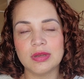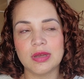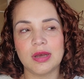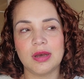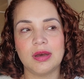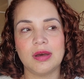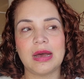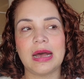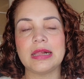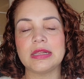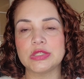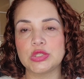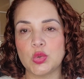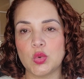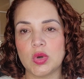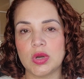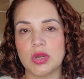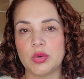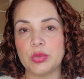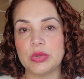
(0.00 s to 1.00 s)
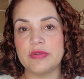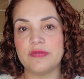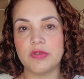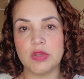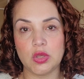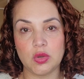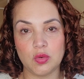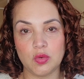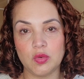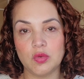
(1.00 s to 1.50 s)
I'll do a
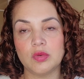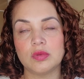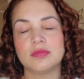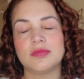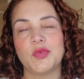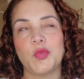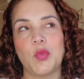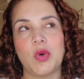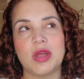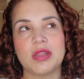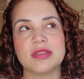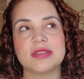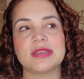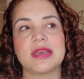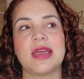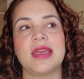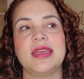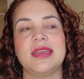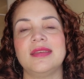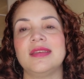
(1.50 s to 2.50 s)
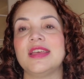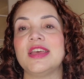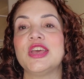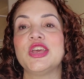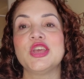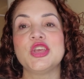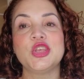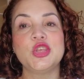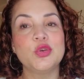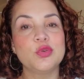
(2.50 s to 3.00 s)
review once I
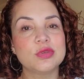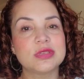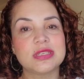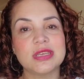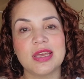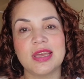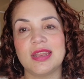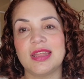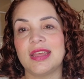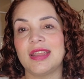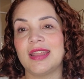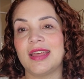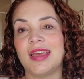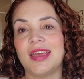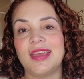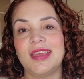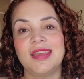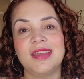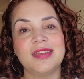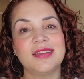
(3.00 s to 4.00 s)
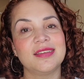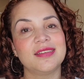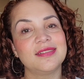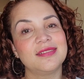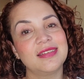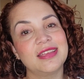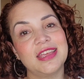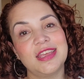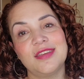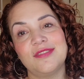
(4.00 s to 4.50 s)
use it and I
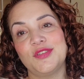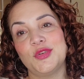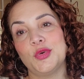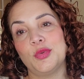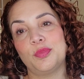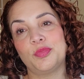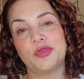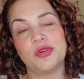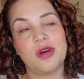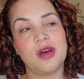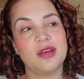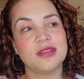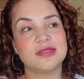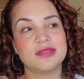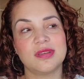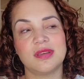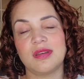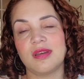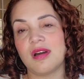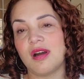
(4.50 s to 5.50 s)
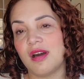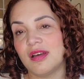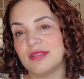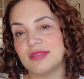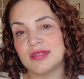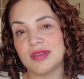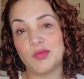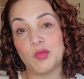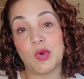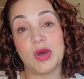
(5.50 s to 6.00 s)
give you pros and
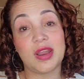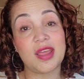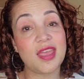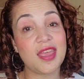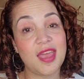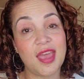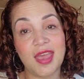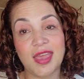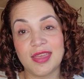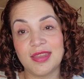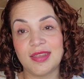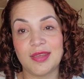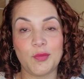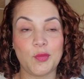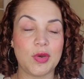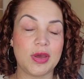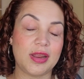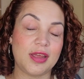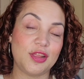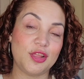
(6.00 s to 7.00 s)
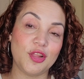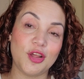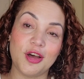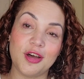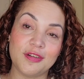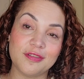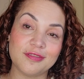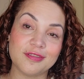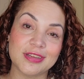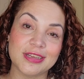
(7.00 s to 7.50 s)
cons and what I hate and what I
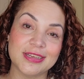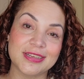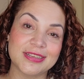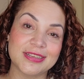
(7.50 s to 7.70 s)
love.